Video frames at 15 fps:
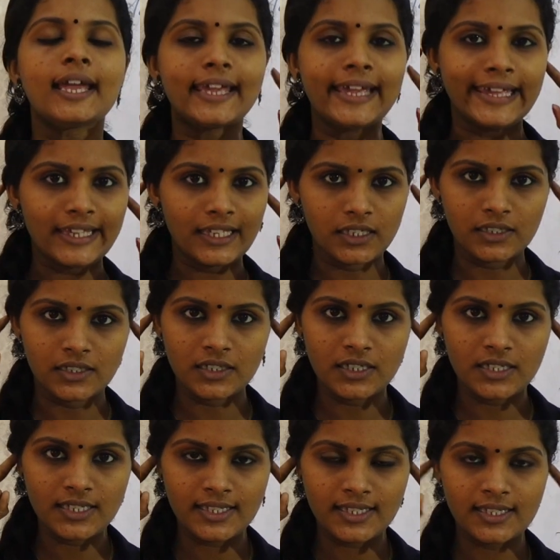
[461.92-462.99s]

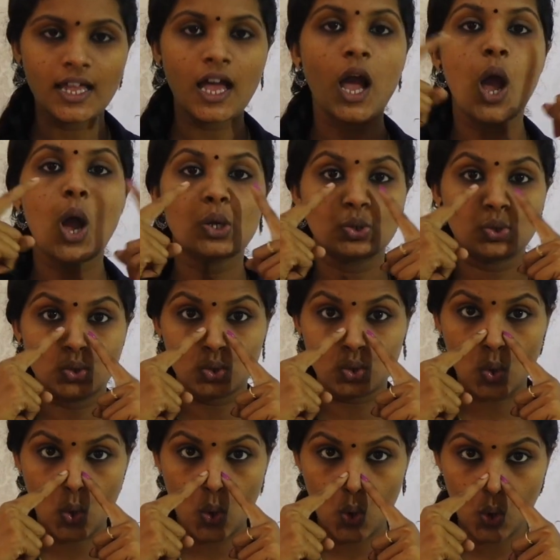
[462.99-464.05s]
ears,
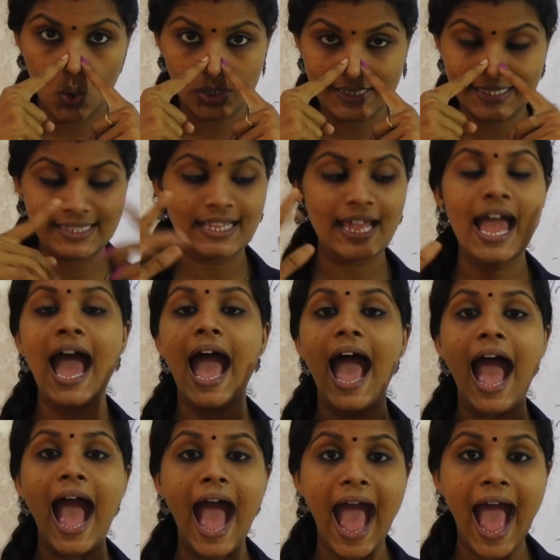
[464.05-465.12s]
nose,
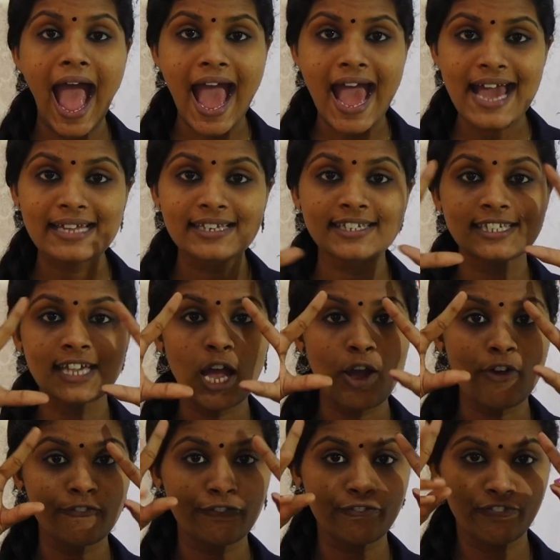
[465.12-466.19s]
hand,
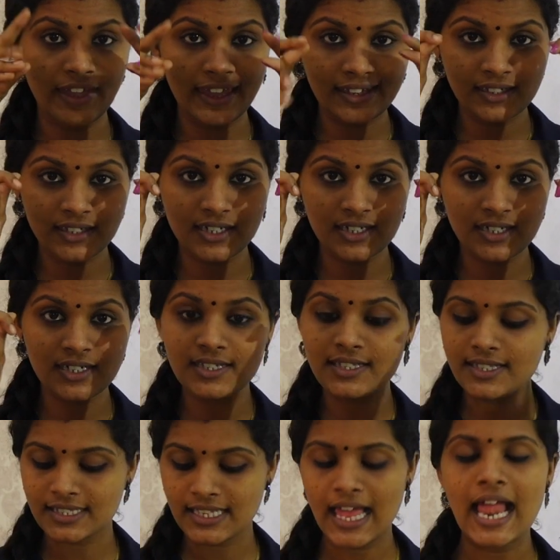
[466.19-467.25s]

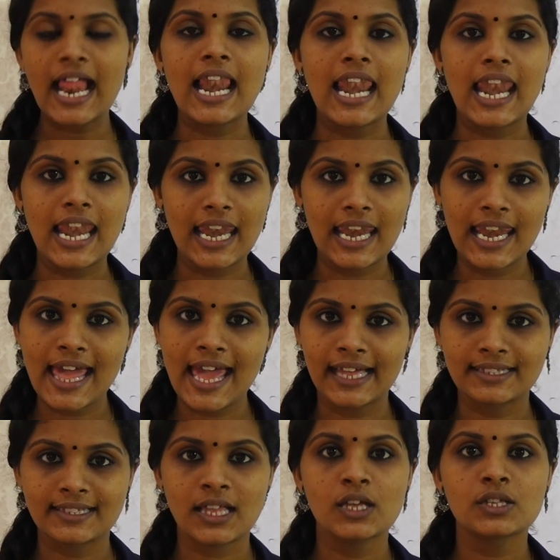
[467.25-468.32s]
fingers,
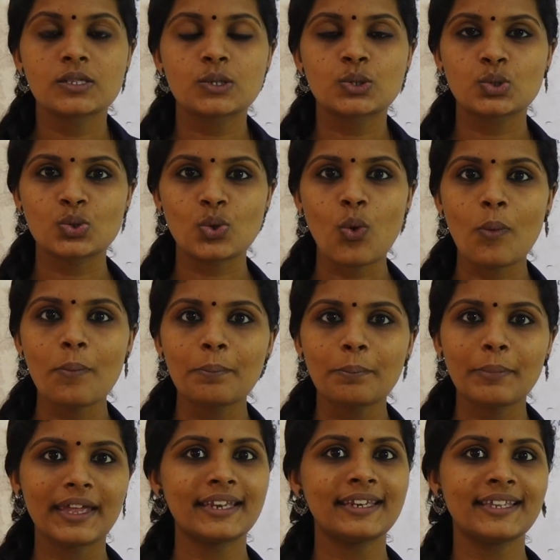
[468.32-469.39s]
legs. So
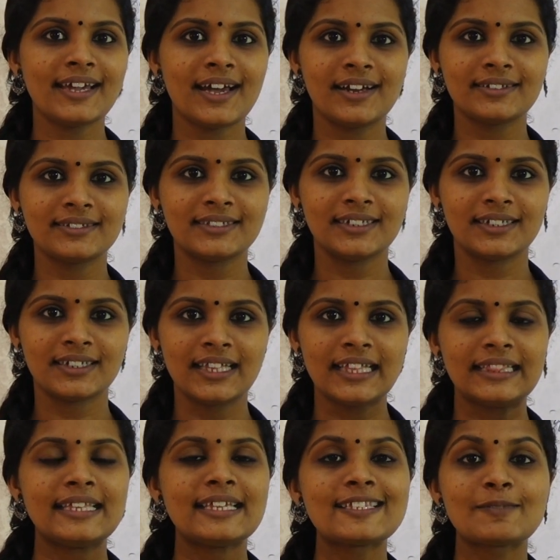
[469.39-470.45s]
many are there.
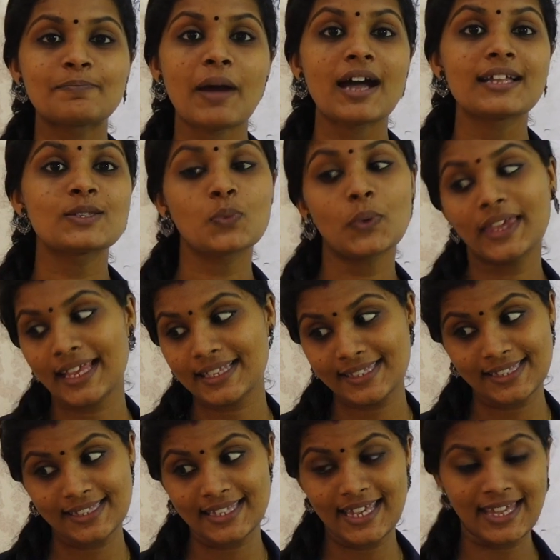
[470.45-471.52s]
These parts we can
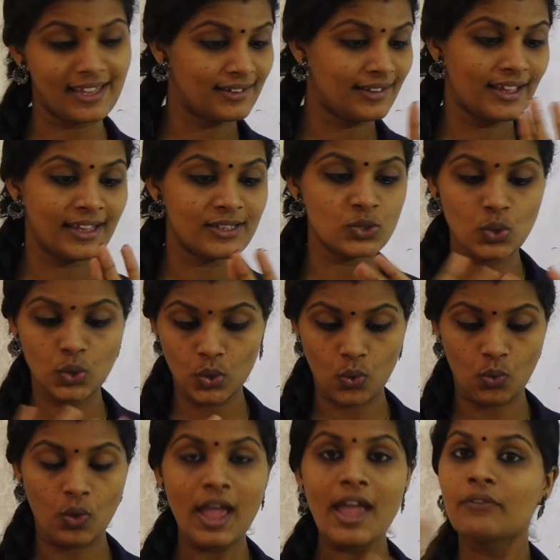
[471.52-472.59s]
see. So
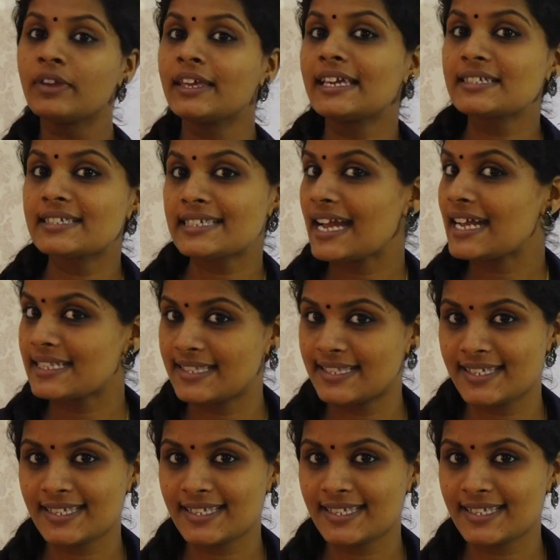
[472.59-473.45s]
no, we can touch.